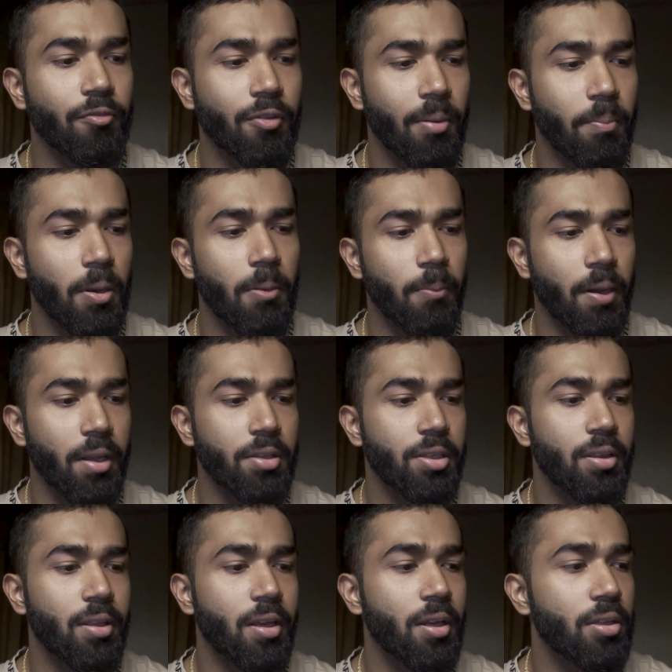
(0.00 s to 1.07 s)
couple minutes,
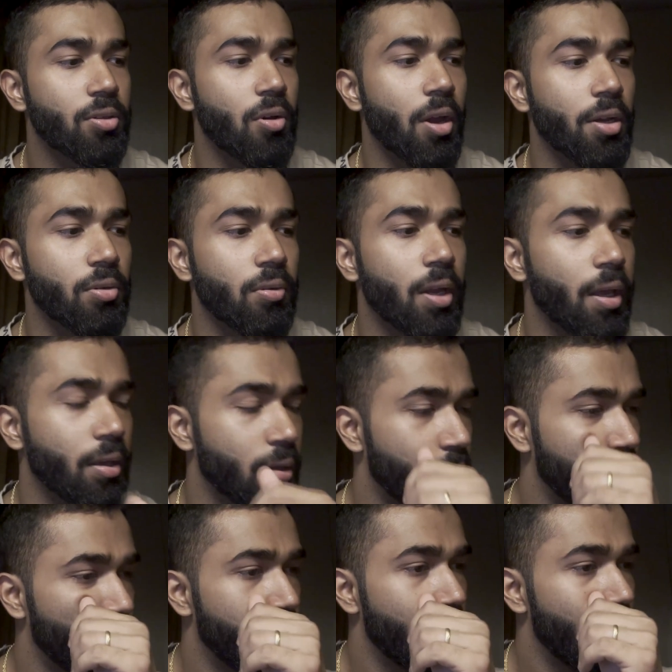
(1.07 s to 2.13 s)
and then it's going to, like, you
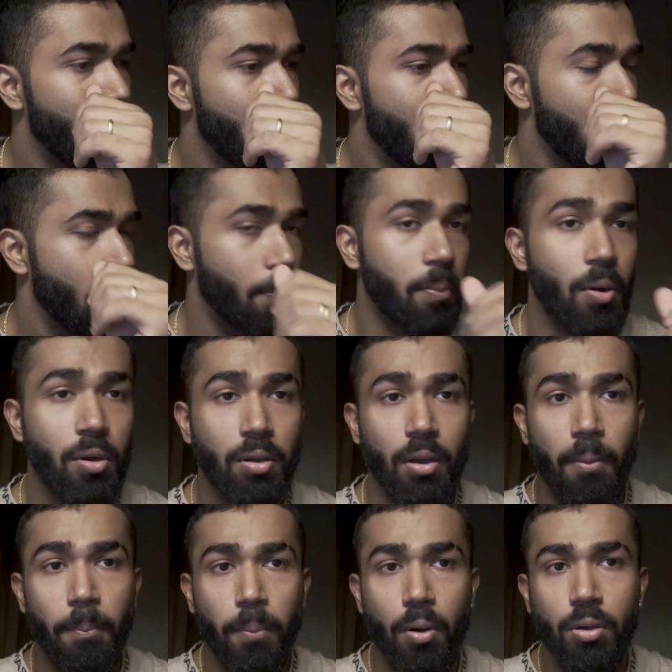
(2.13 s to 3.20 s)
know,
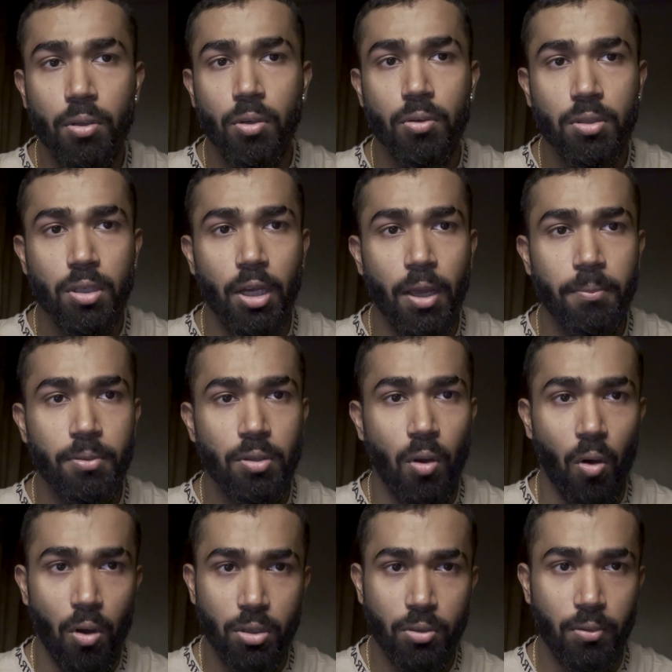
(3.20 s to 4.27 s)
put those clips
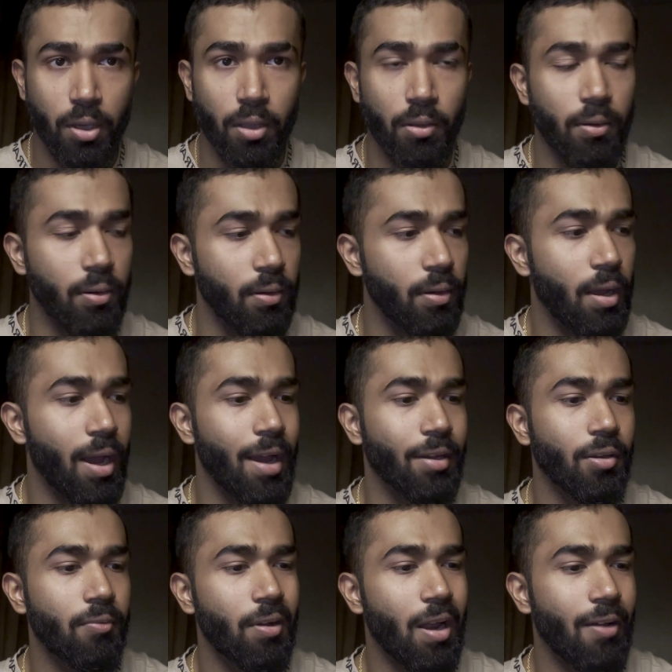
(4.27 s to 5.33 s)
all together, and
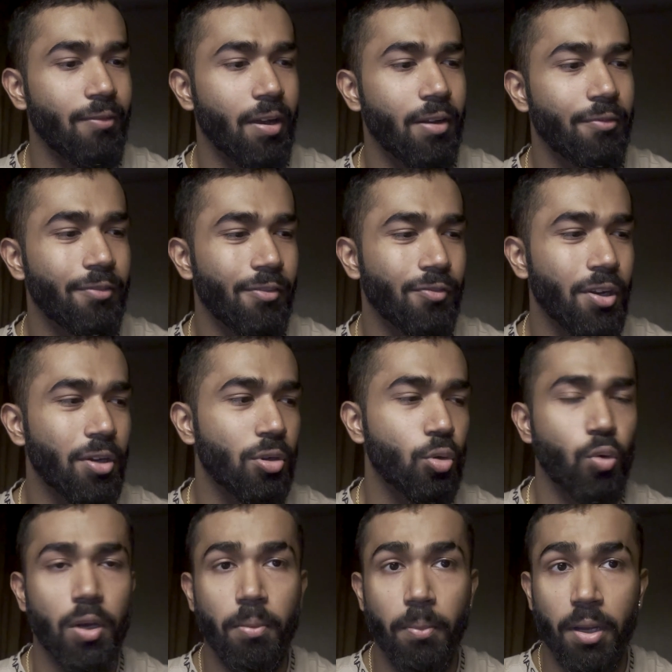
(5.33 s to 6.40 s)
you will have like a 15 to
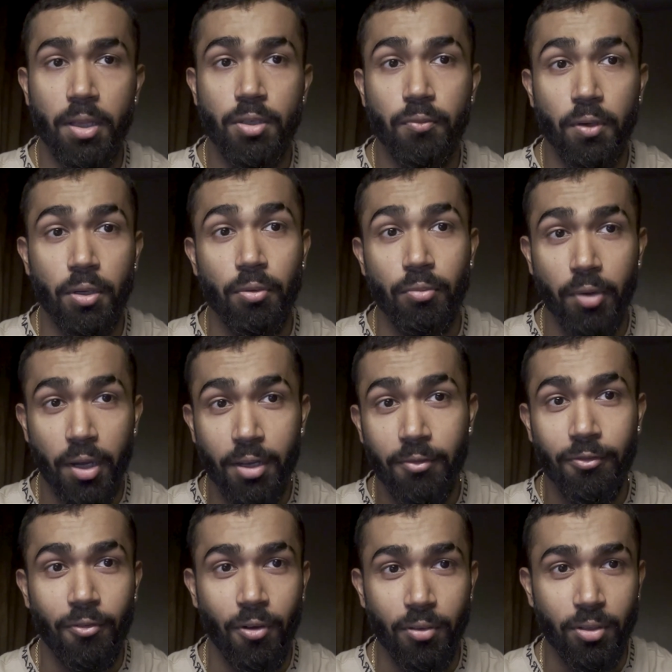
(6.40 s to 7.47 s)
20 minutes video ready
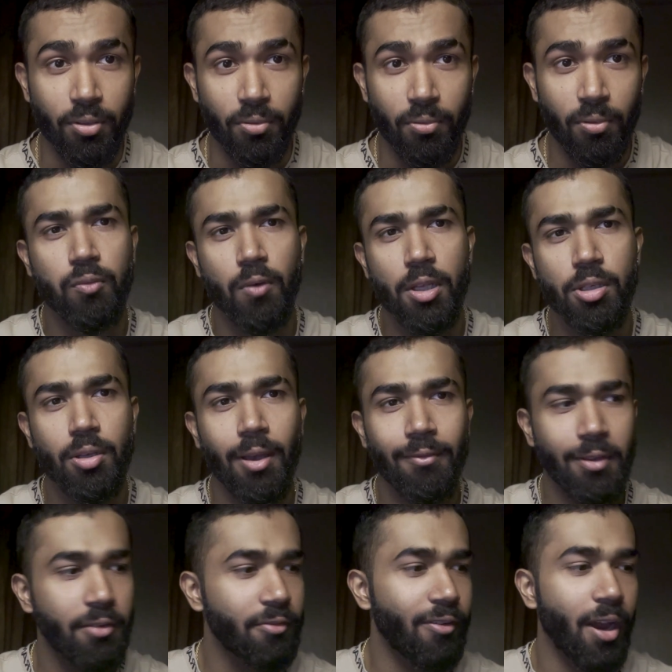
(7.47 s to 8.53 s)
for you. Once you have
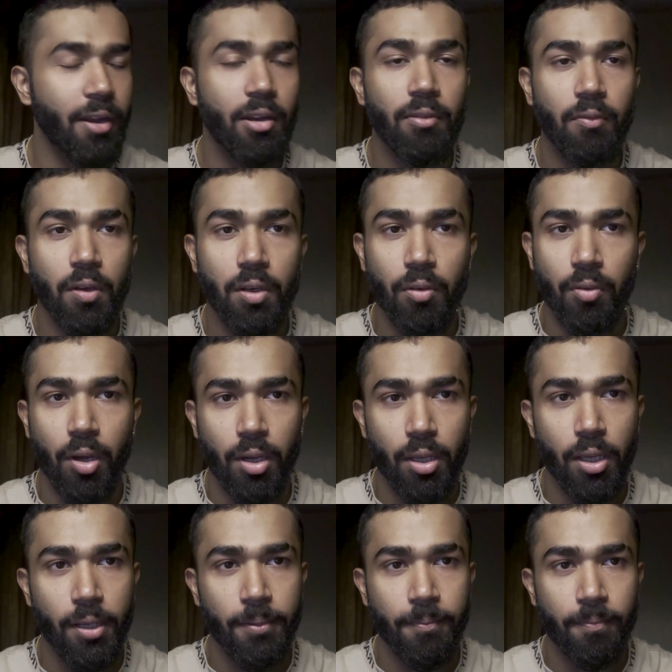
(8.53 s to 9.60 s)
that final video
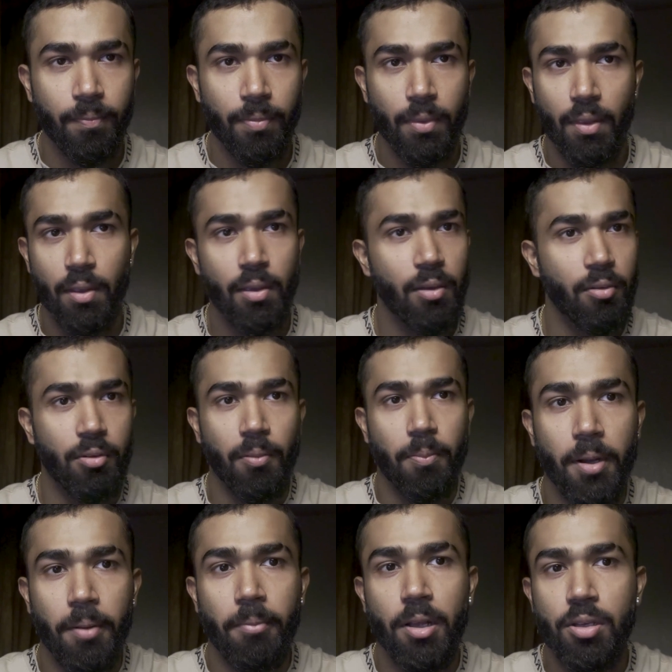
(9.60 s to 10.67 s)
ready, you're
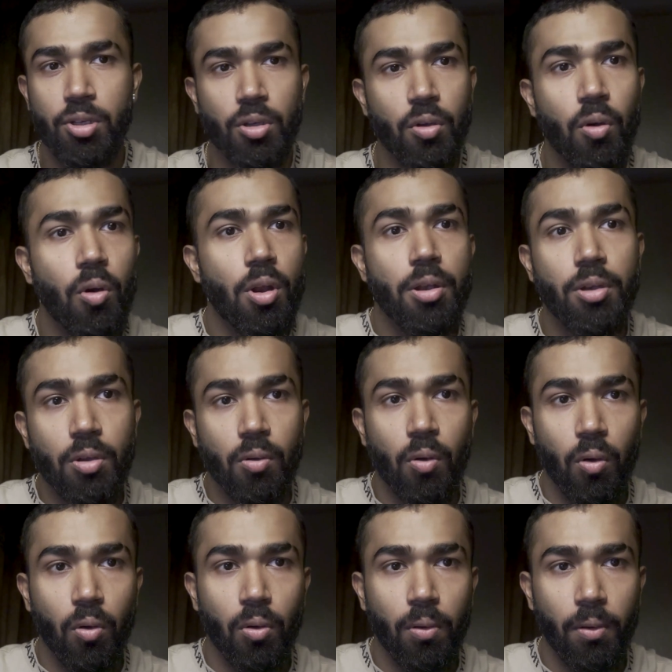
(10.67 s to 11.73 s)
much good to
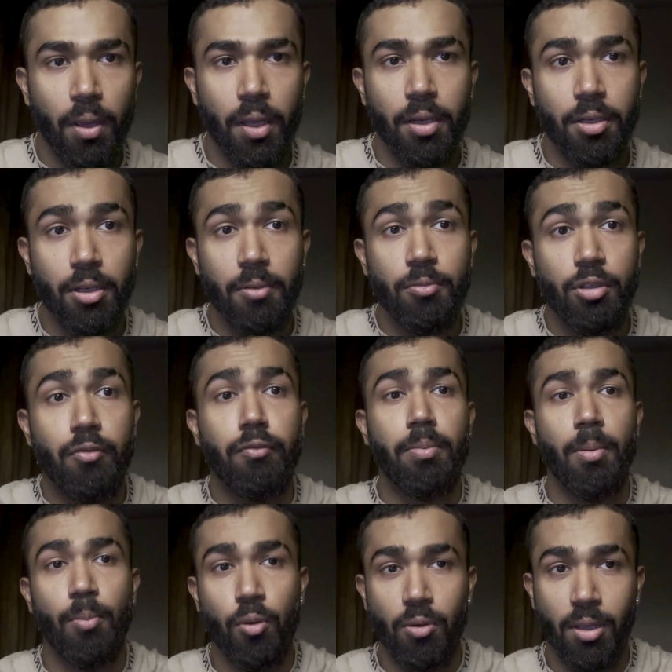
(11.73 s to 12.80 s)
go in terms of
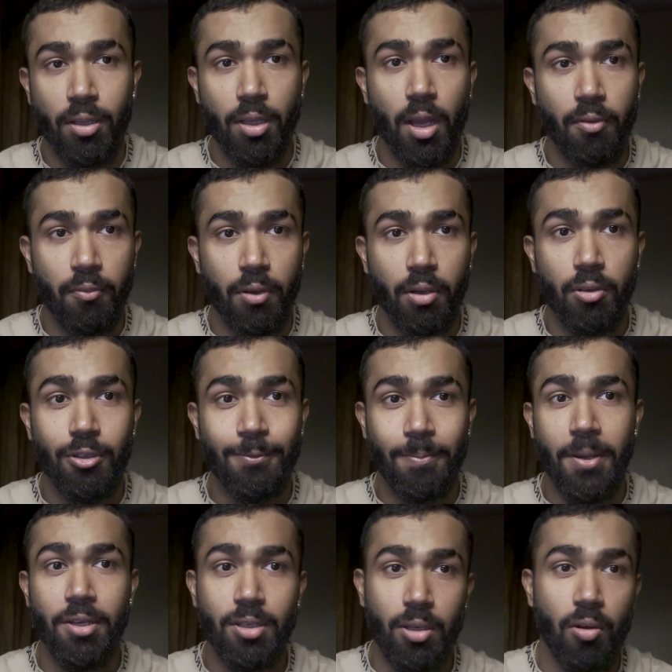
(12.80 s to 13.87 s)
promoting that video,
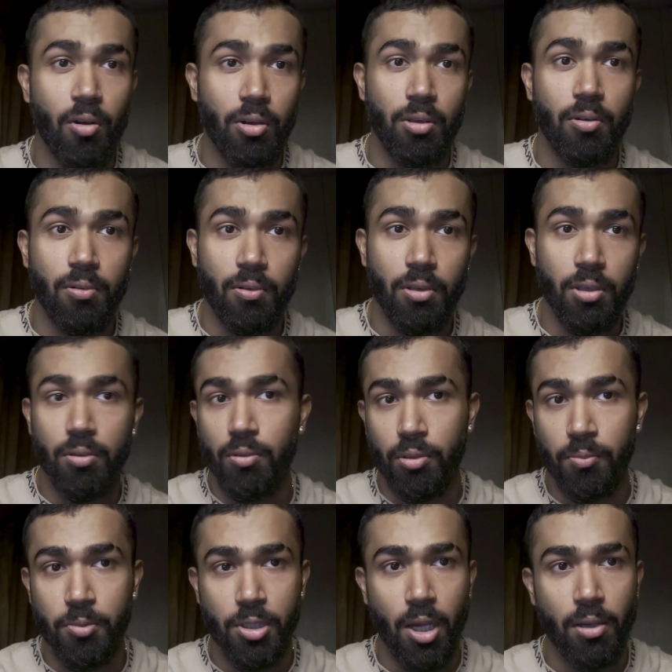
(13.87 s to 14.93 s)
especially on your
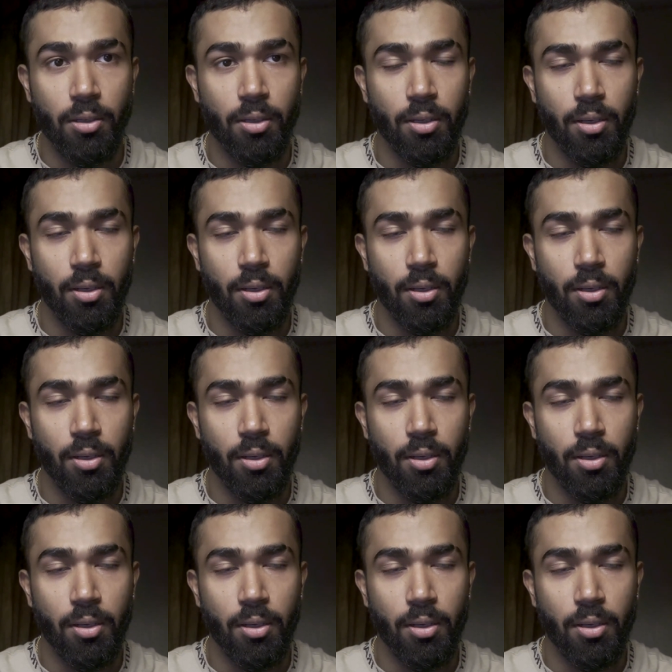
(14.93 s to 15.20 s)
YouTube channel.